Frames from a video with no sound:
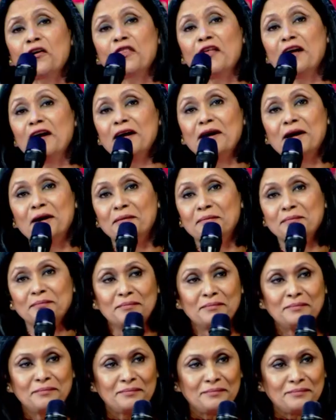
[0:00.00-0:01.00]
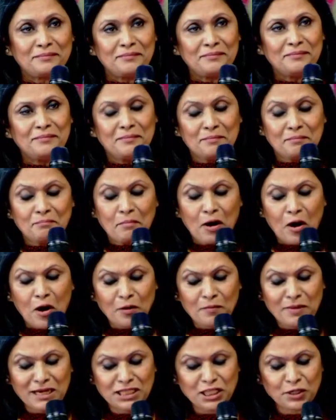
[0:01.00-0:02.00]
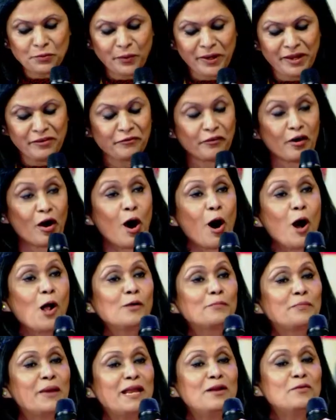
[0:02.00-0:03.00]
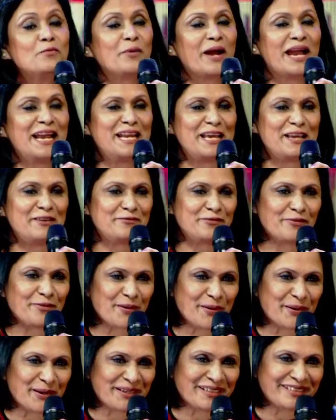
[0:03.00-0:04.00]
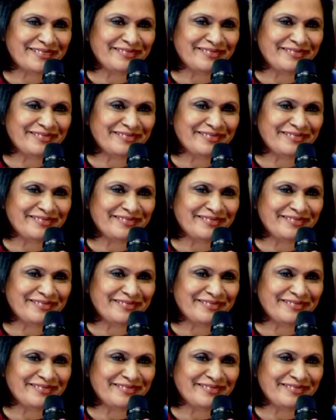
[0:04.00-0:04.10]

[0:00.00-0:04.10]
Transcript: the moment we've all been waiting for.